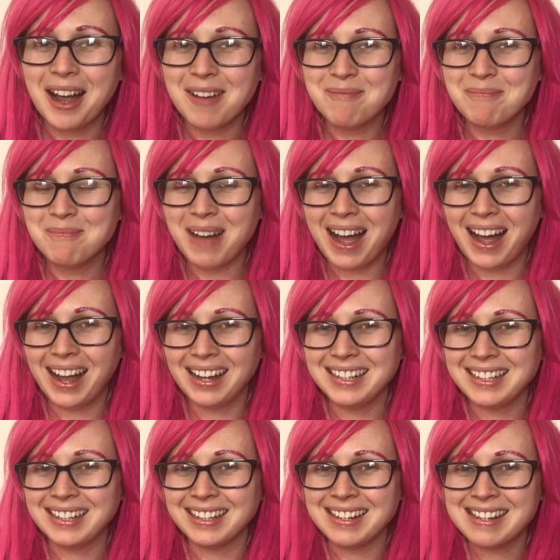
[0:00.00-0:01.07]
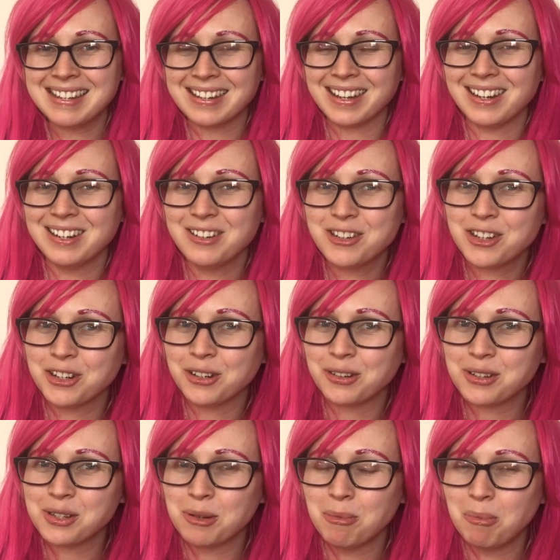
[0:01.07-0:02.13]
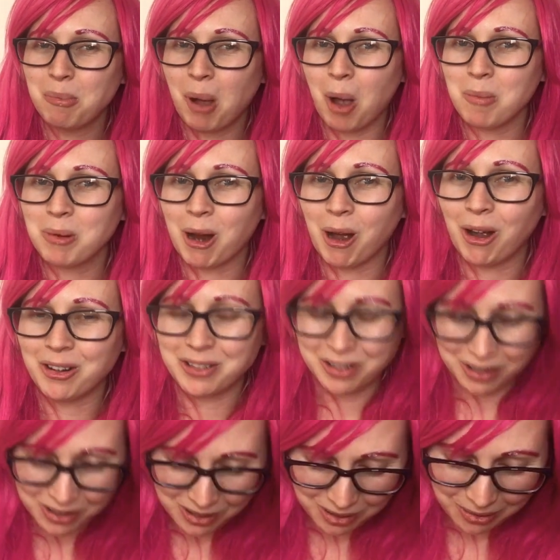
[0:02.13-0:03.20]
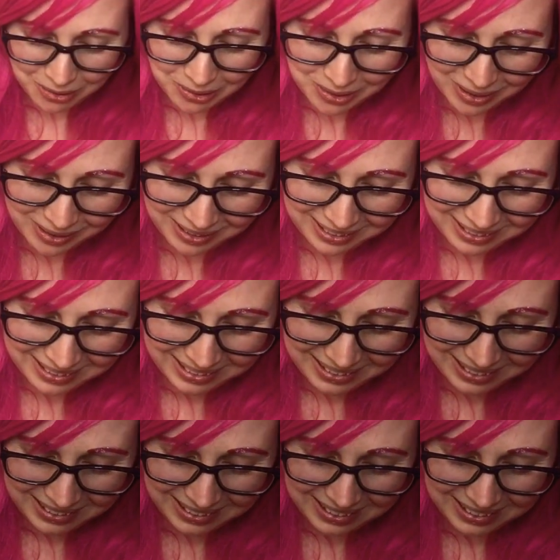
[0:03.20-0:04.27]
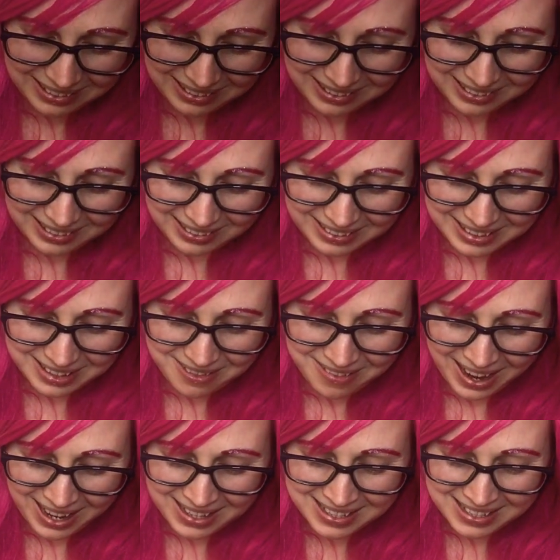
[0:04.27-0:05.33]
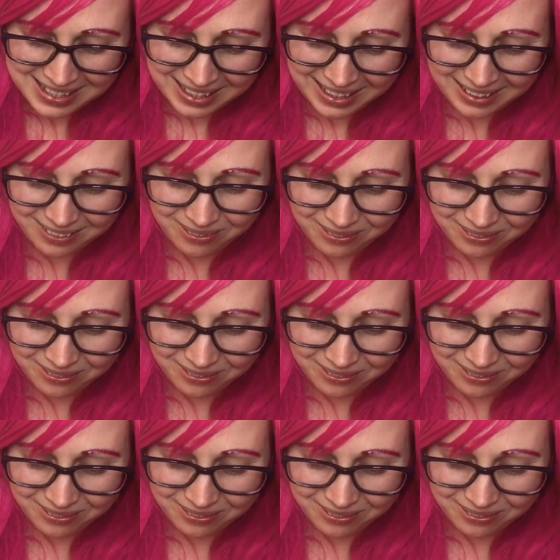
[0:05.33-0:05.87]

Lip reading: My kitten took some popcorn to school. Can you write it?